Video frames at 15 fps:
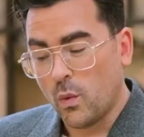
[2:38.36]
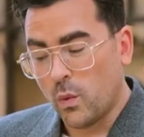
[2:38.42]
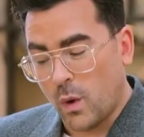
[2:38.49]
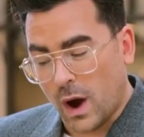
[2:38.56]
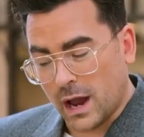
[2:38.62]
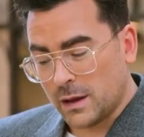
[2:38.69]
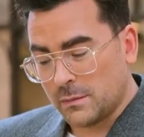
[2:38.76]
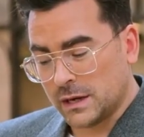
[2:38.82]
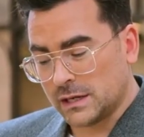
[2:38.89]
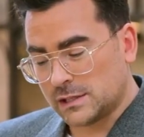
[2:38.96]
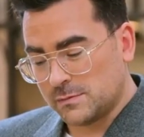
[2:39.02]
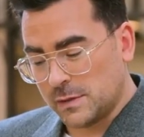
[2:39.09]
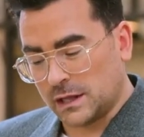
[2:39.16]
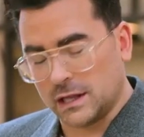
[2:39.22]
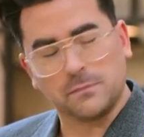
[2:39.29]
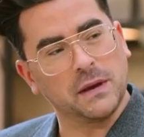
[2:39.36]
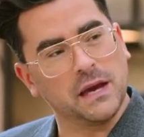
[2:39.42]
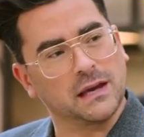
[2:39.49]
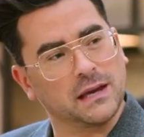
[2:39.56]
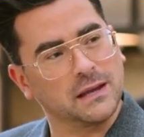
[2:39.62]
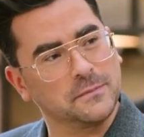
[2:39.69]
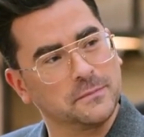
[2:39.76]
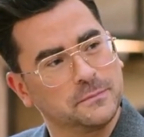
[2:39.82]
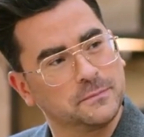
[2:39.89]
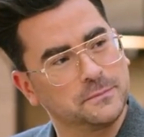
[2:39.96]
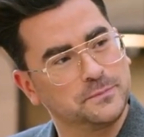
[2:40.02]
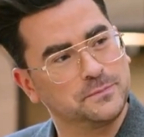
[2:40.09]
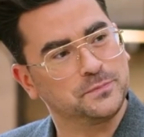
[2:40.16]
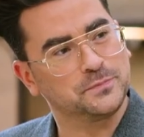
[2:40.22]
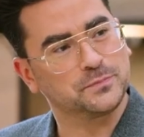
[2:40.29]
creative recipes
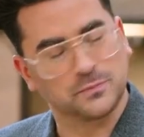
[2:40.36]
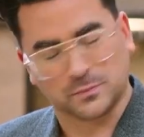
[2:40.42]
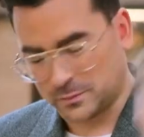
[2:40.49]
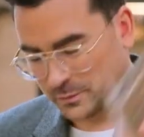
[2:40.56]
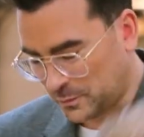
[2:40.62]
and kind of the